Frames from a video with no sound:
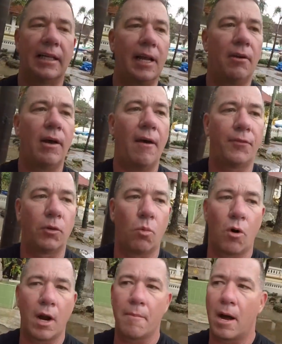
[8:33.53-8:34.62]
and I don't have to
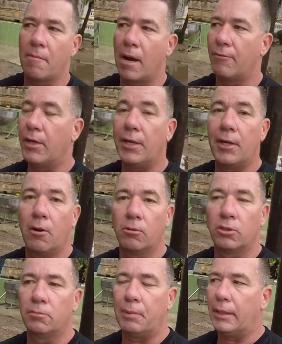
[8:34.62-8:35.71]
worry about my
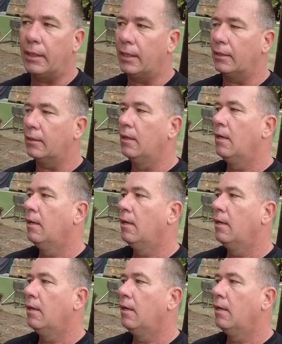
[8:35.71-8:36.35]
videos being